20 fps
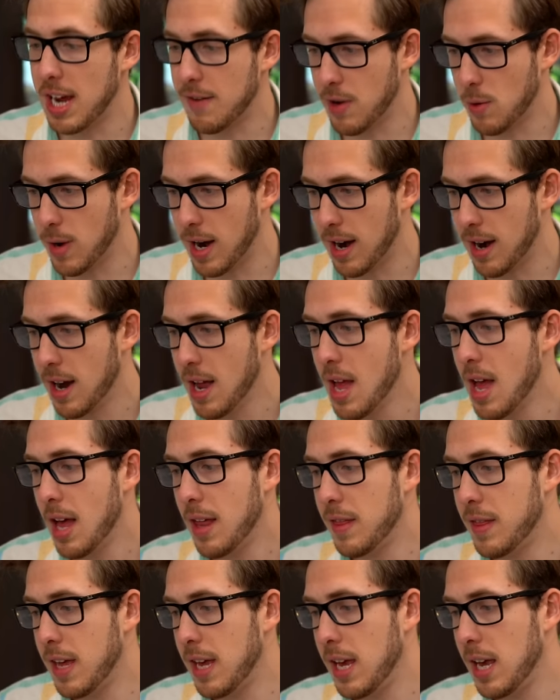everywhere.
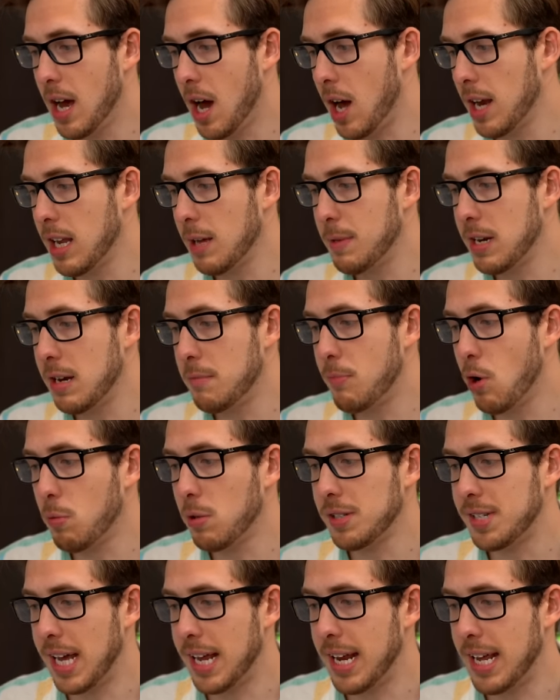The unlimited
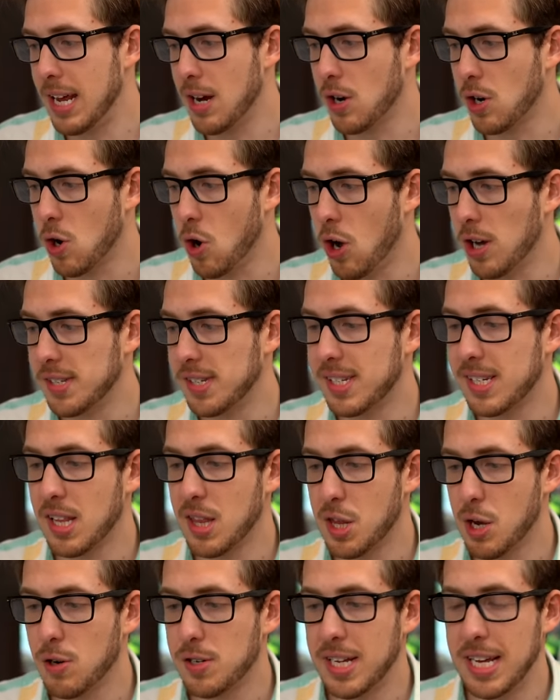mobile data here costs
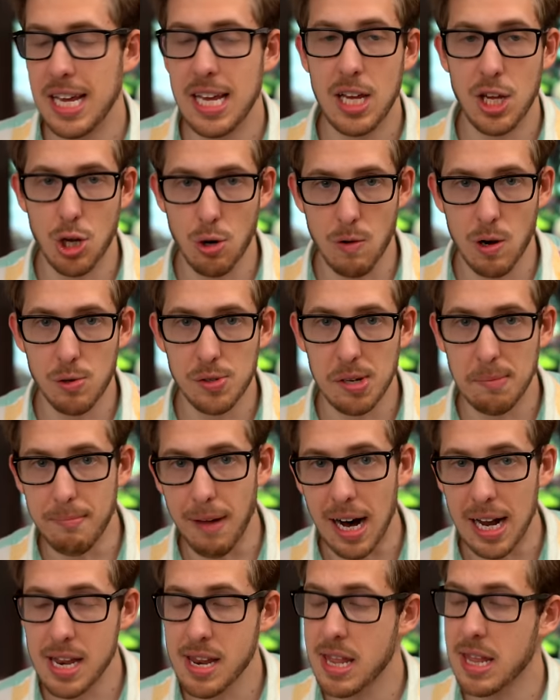thirty euros a
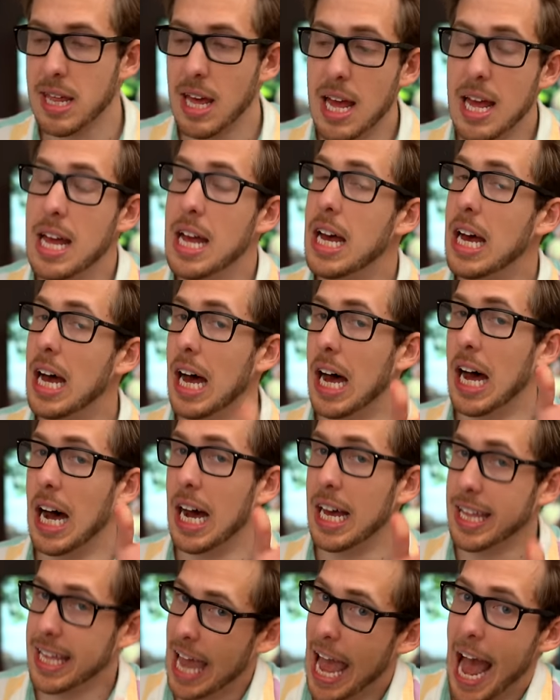month.
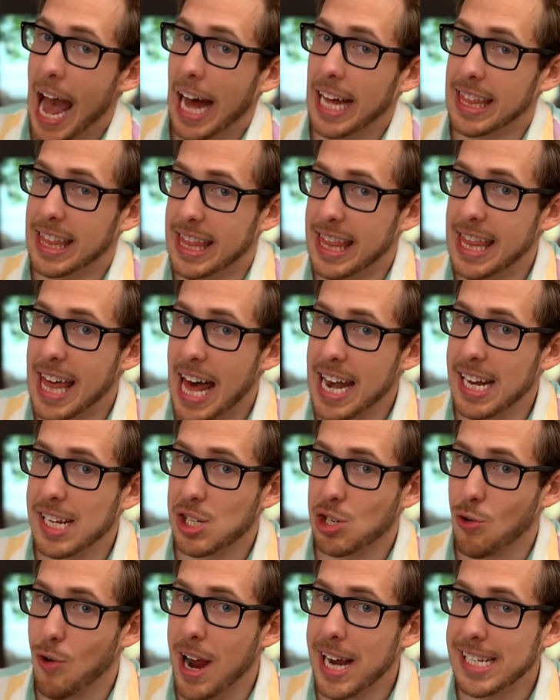Yeah, that is
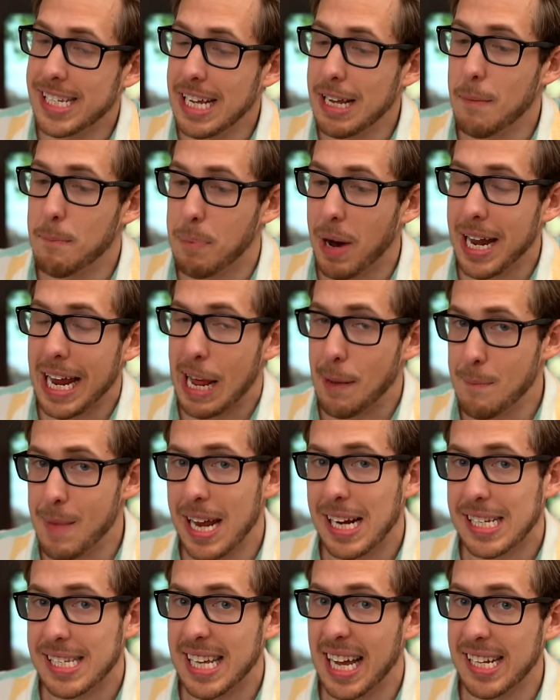crazy, but it
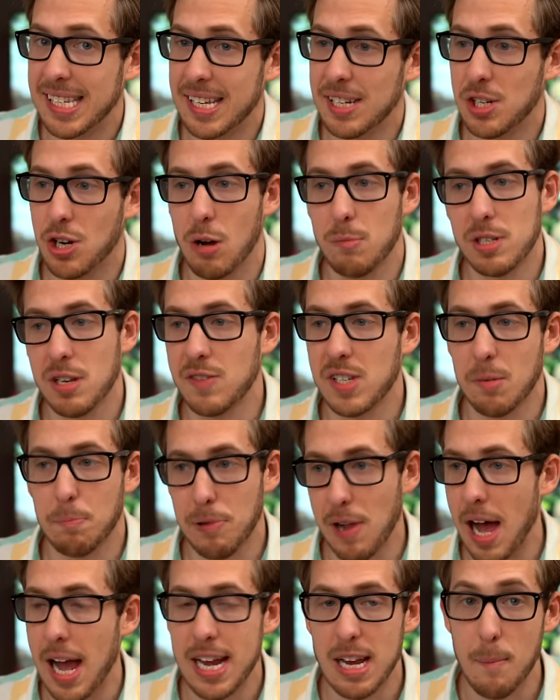makes sense in terms of
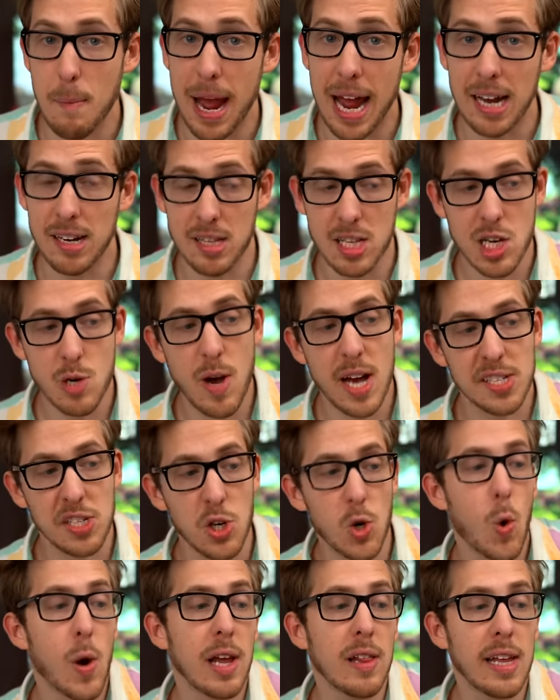supply and demand. The U S
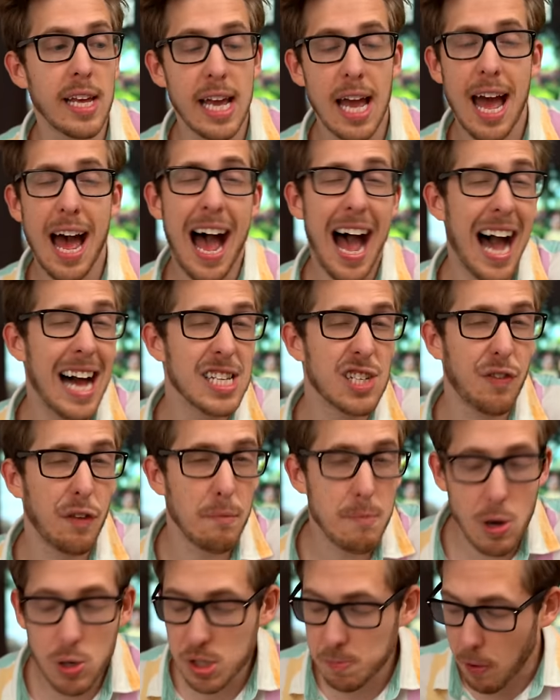annoyingly has, for the
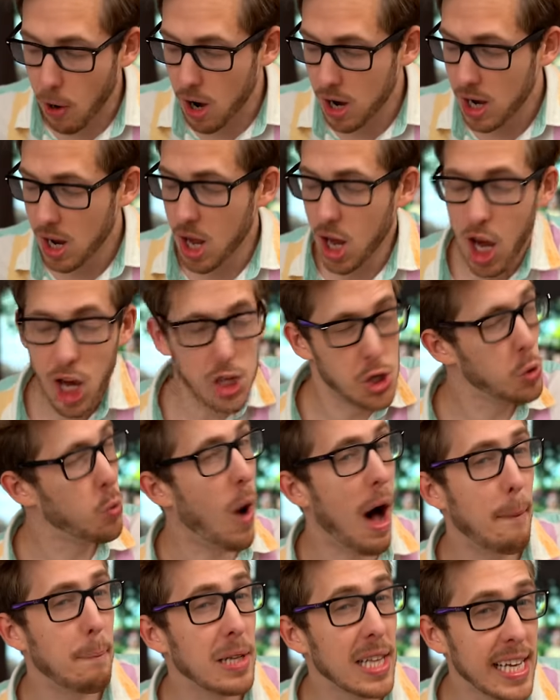most part, a
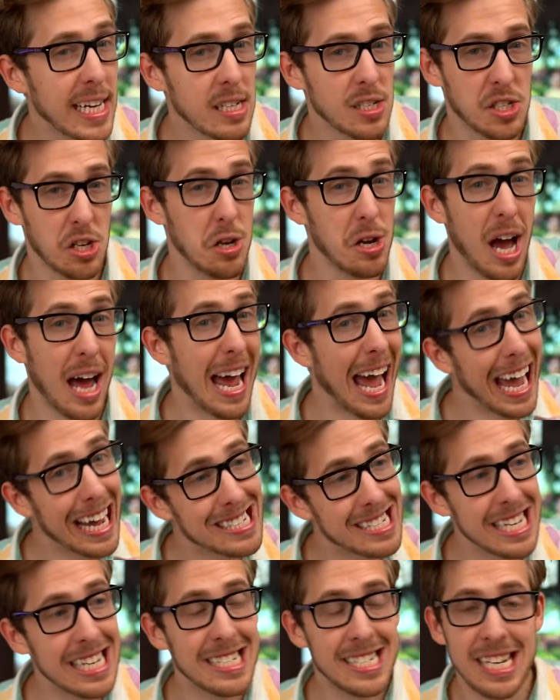duopoly. So you got A
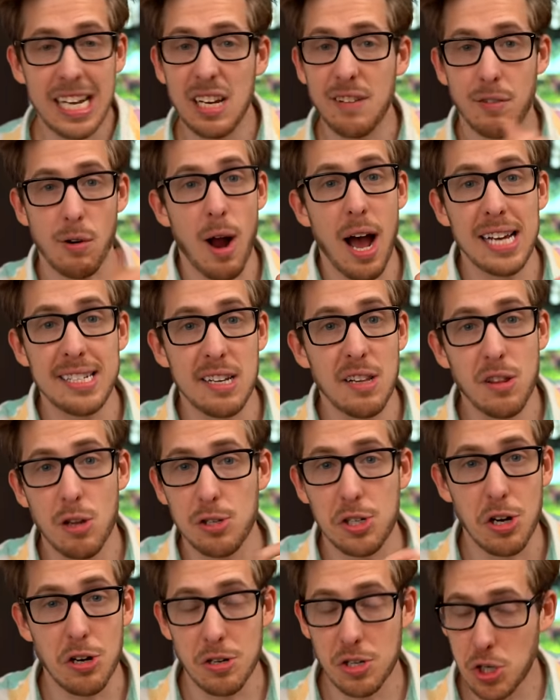T and T and Verizon,
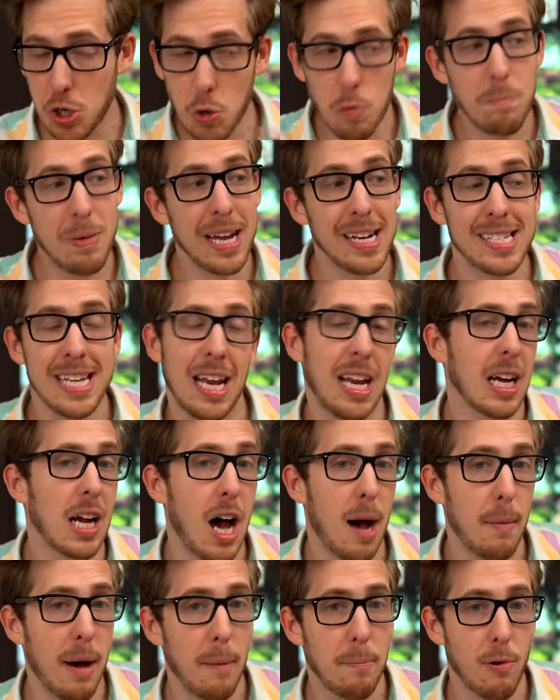those are your two big
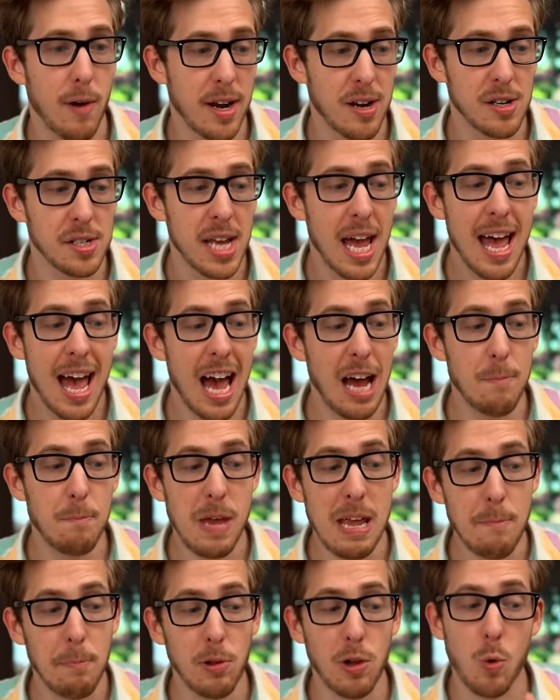telecom operators, and
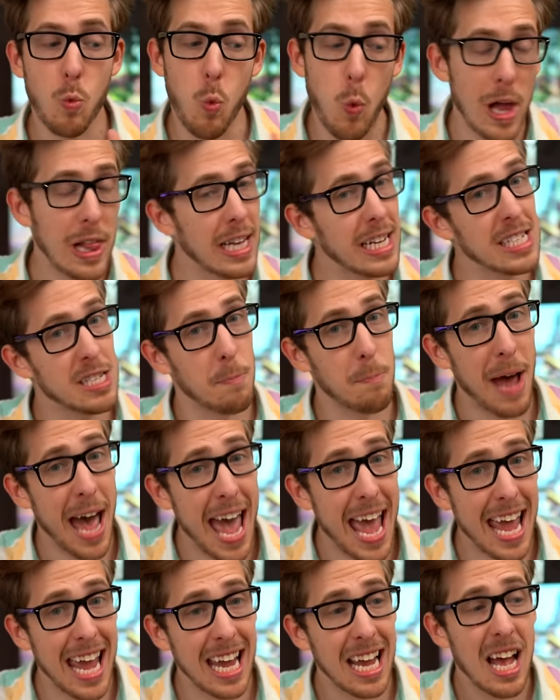people are willing to
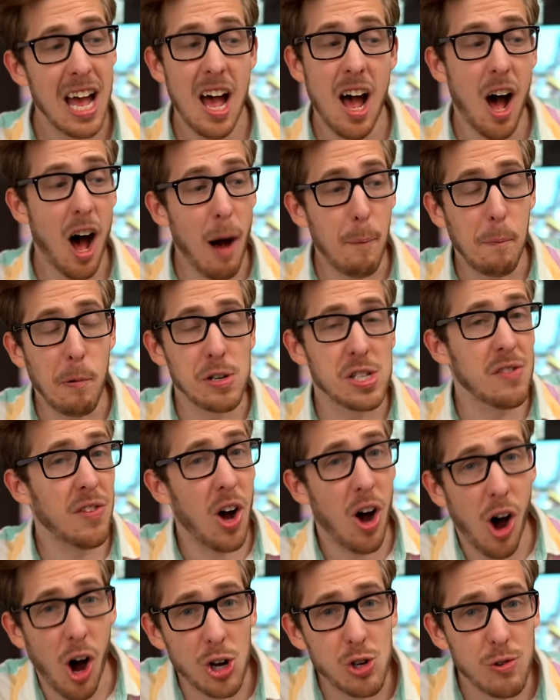pay upwards of one
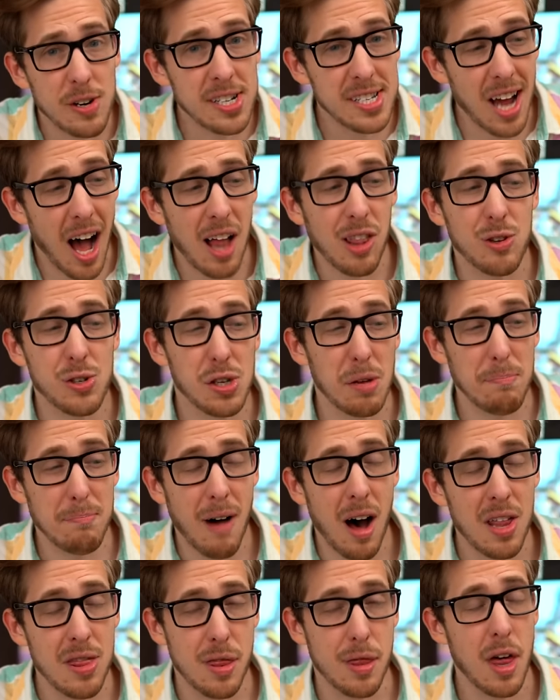hundred dollars a
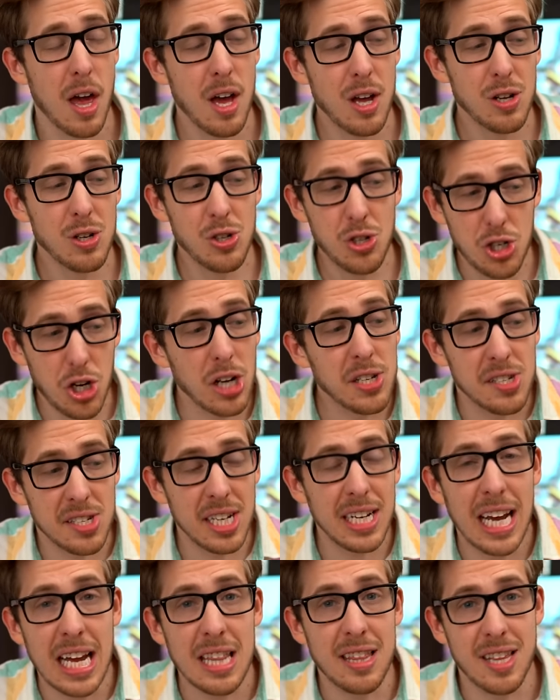month just to
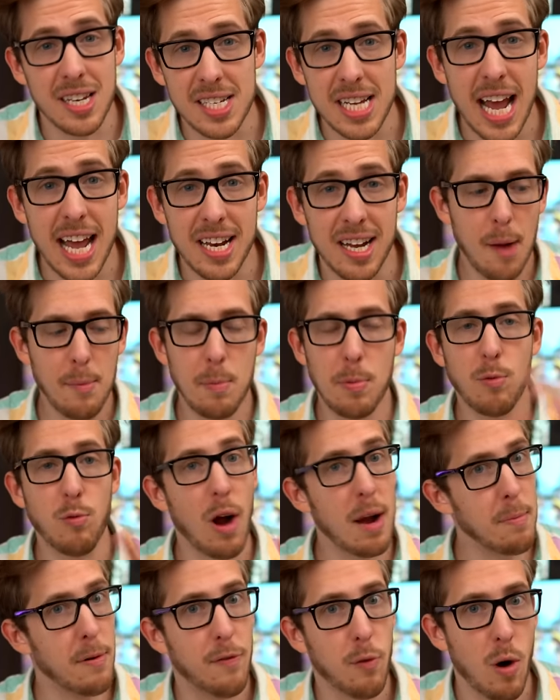get the data. I remember
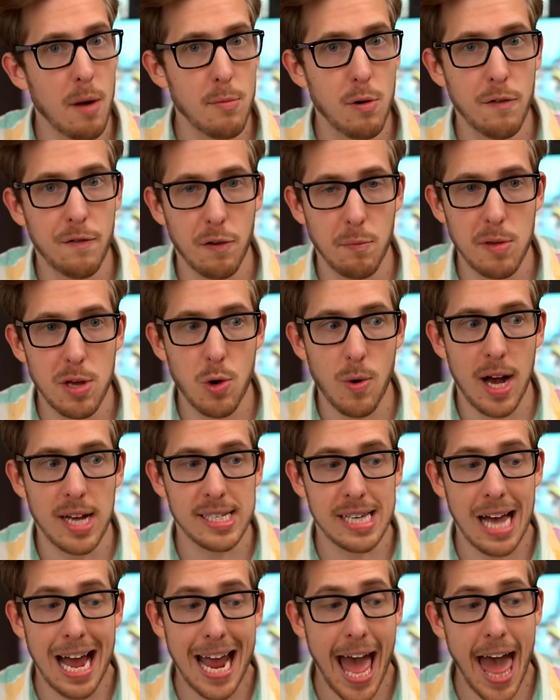right before I moved from the U
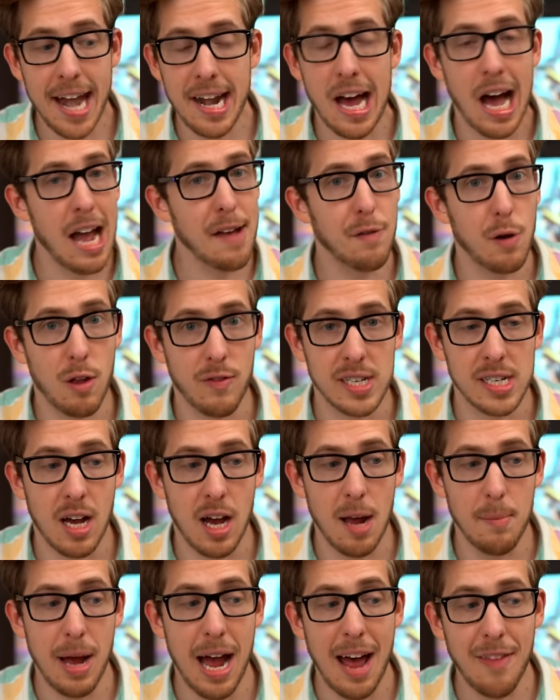S, I had an iPhone at the
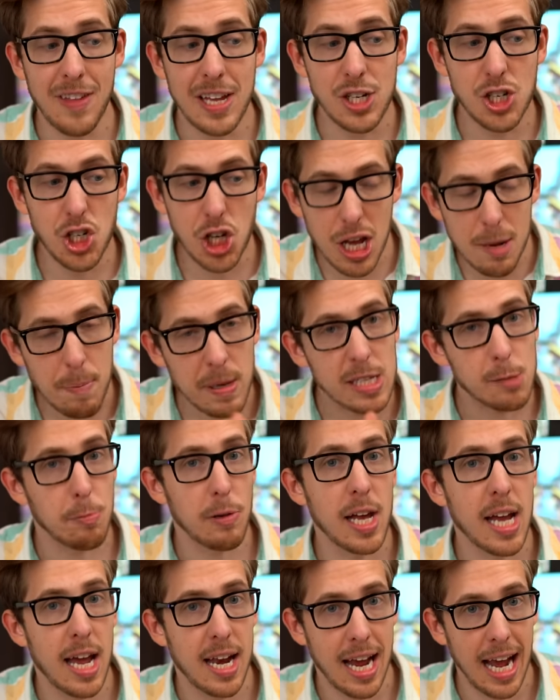time, and the cheapest
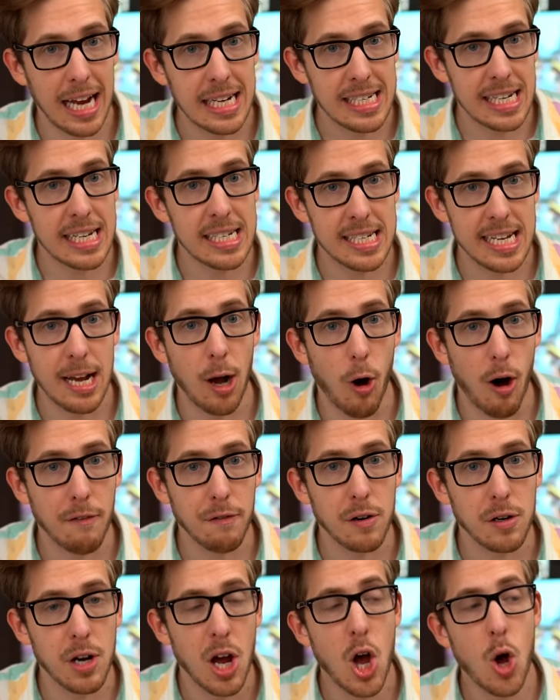plan A T and T
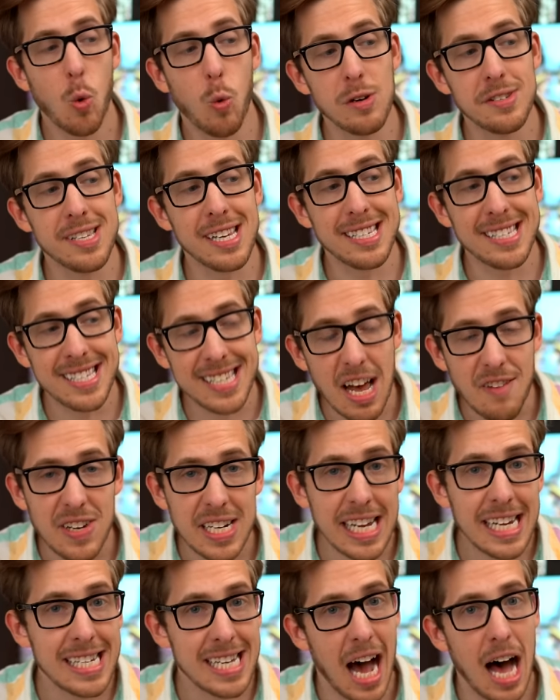offered was
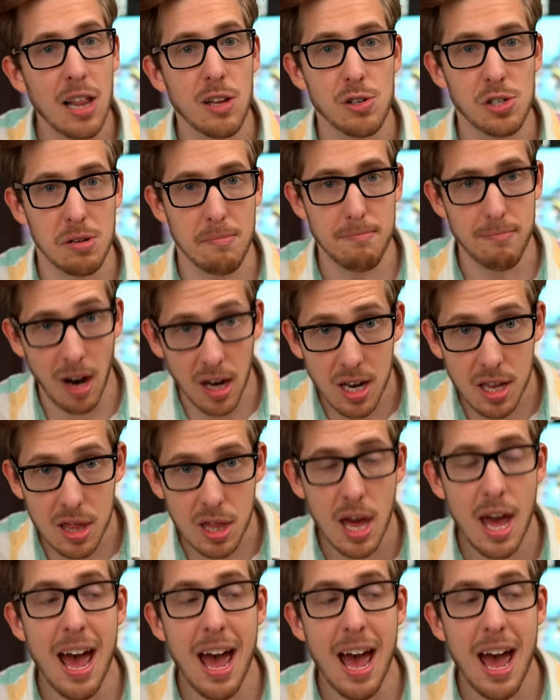seventy dollars a month,